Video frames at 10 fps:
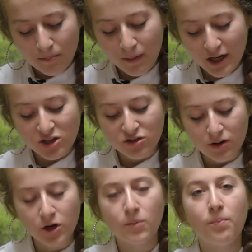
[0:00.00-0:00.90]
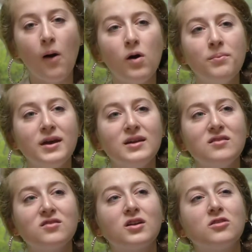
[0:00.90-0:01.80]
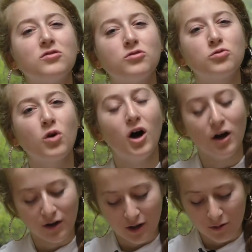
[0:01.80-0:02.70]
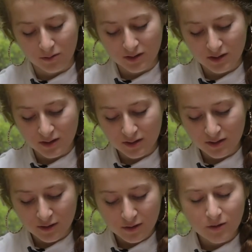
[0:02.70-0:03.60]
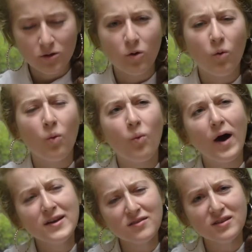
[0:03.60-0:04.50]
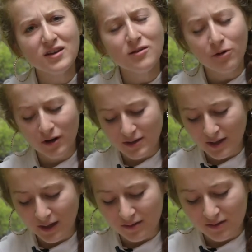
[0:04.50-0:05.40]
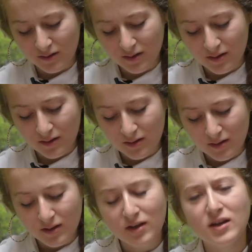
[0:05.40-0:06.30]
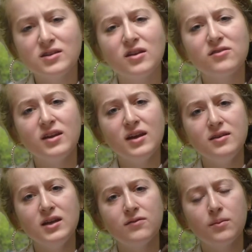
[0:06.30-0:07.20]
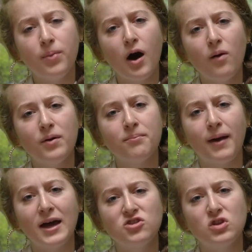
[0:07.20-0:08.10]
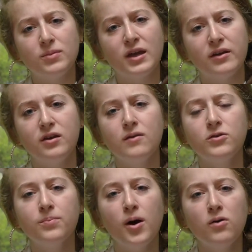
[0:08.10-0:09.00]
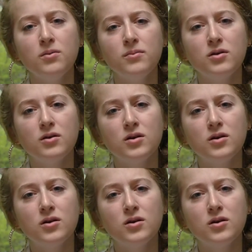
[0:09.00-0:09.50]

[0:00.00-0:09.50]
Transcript: make sure your poem ends on a strong note. Why does it end where it does? Does the ending of the poem match the beginning of your poem?